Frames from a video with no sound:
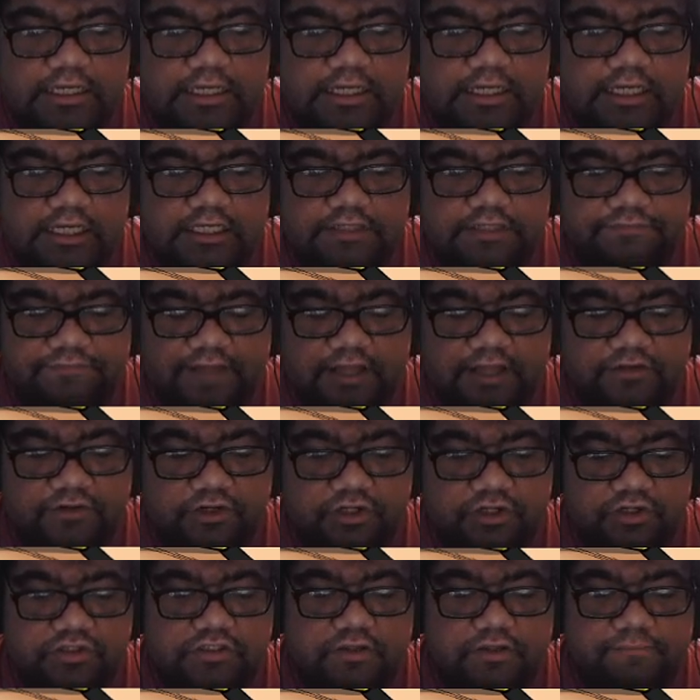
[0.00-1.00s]
His
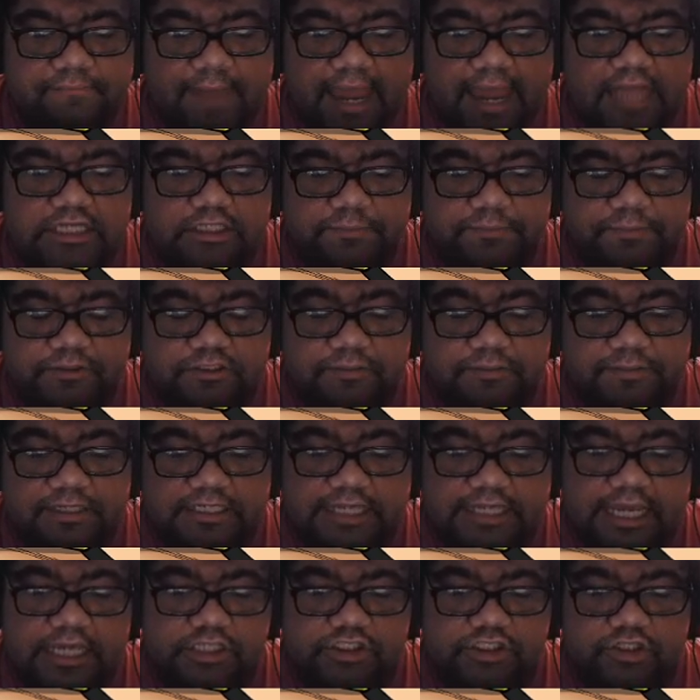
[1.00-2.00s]
flagrant use of magic puts him in
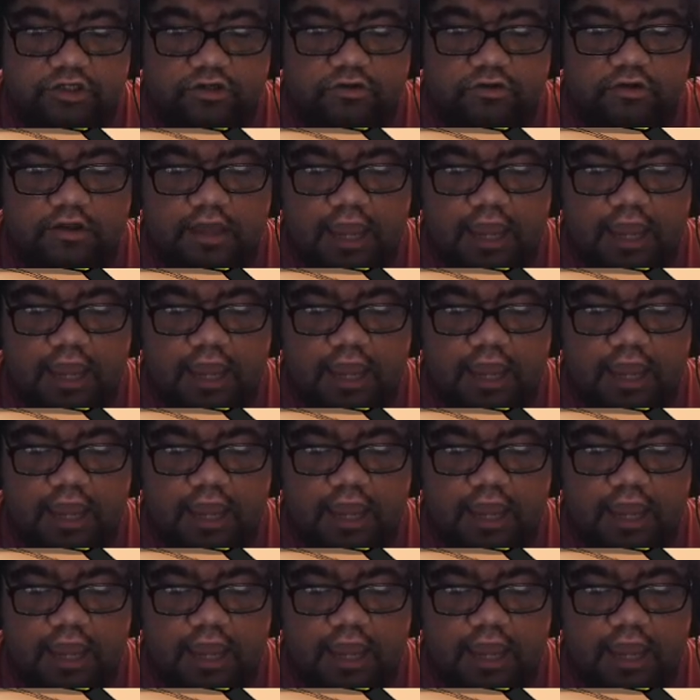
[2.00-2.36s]
danger.